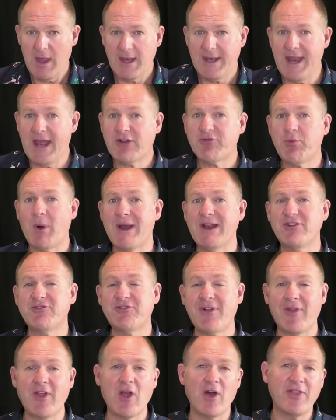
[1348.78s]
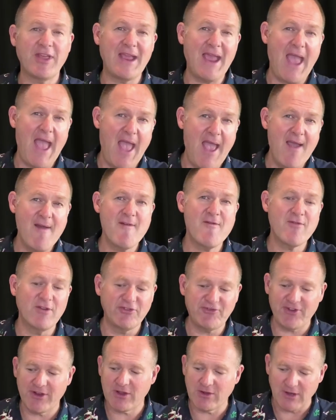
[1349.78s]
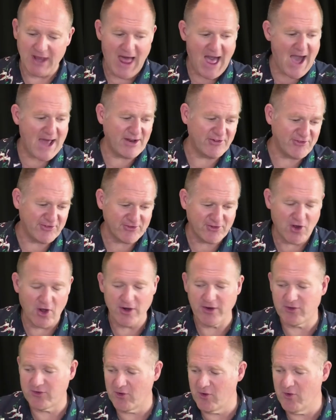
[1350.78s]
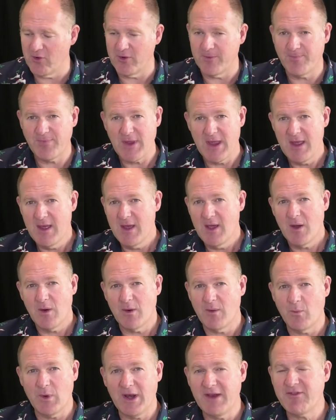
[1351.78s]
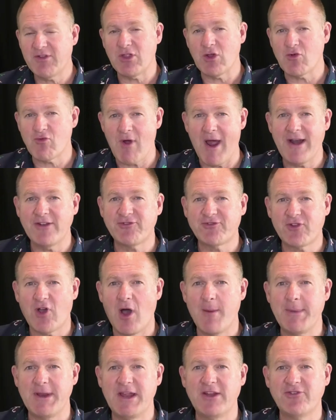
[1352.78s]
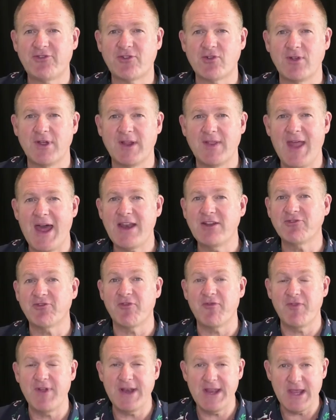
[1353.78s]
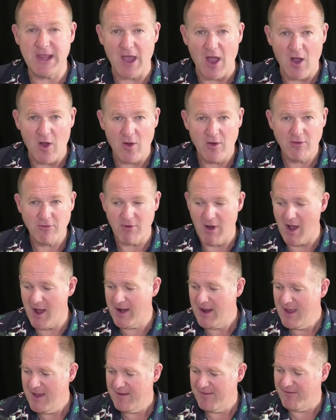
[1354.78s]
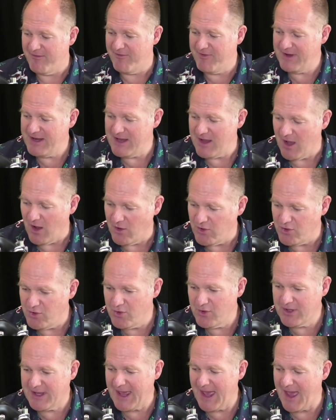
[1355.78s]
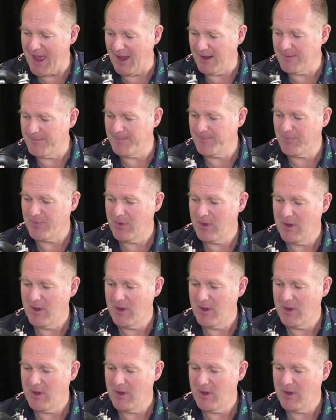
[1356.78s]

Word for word: Next one is something I think every single artist has got to do. We live in the greatest time in history, and that is video, right? Video. You can